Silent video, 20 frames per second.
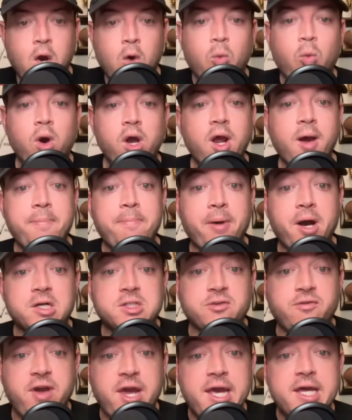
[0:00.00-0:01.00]
What up,
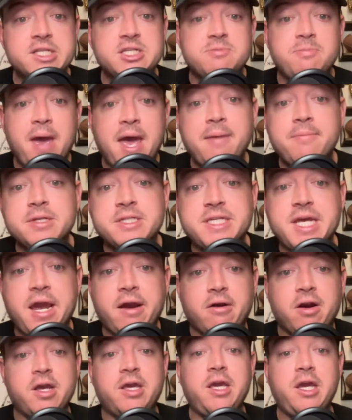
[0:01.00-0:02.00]
Bucs fans? Matt
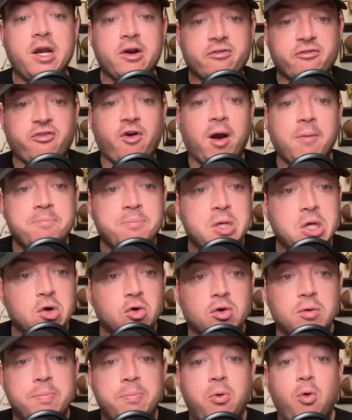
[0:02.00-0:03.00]
Matera here from Pewter
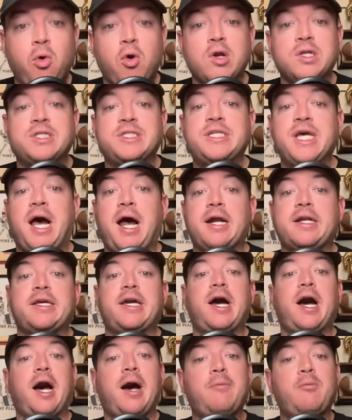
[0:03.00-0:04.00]
Report dot
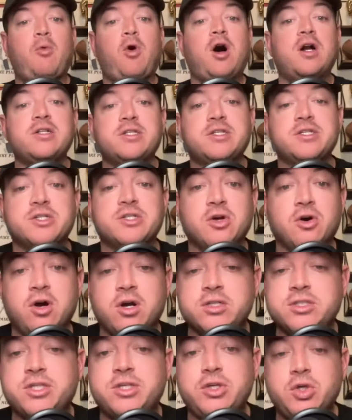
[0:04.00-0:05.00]
com. Wanted to
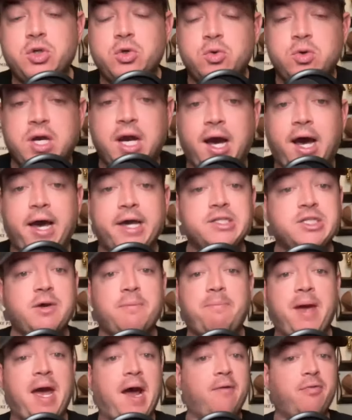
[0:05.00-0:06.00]
talk to you guys
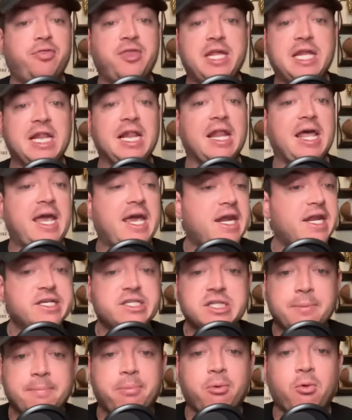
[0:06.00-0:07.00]
about the
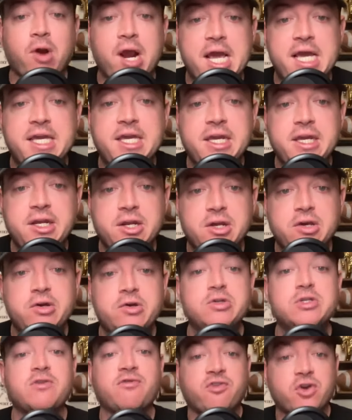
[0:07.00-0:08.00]
latest breaking
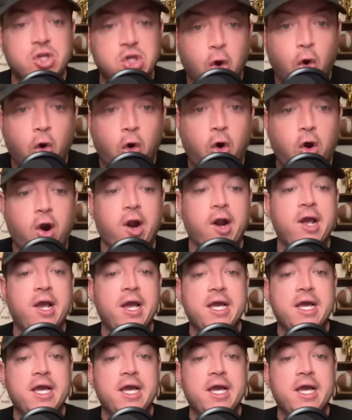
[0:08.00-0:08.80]
news for your